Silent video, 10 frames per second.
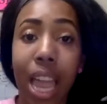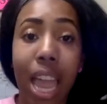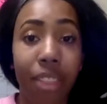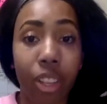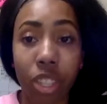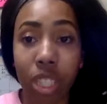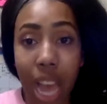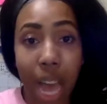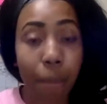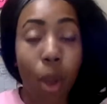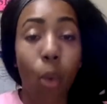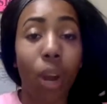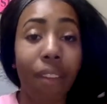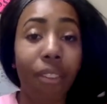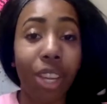and they'll stop,
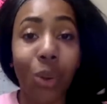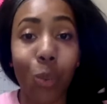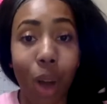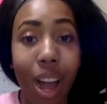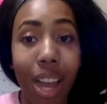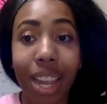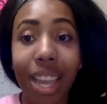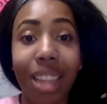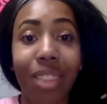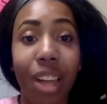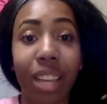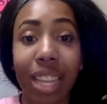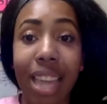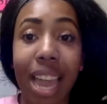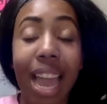whatever you want. They'll
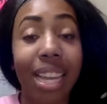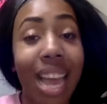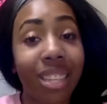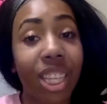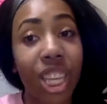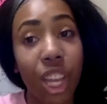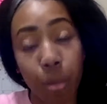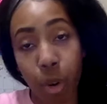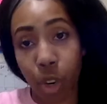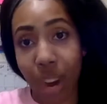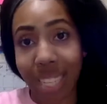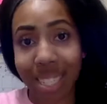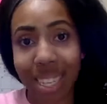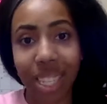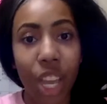get that. As the year
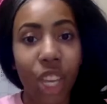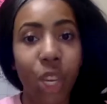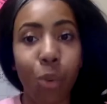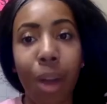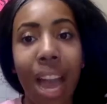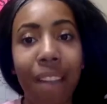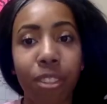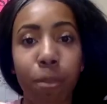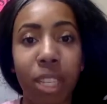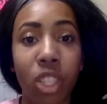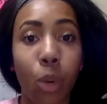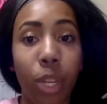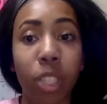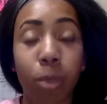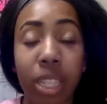progresses, you won't have to be so
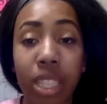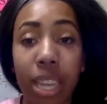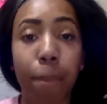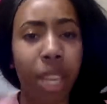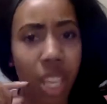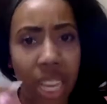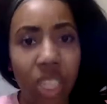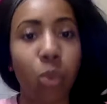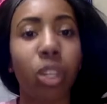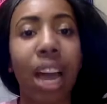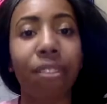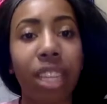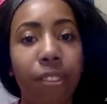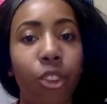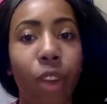explicit, but yes, you will have to
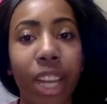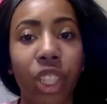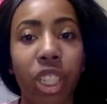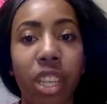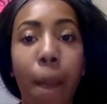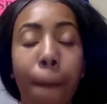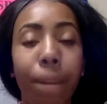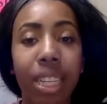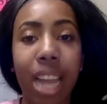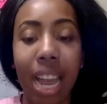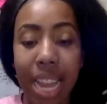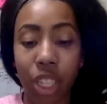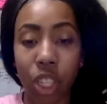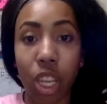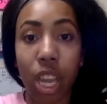give directions, but not as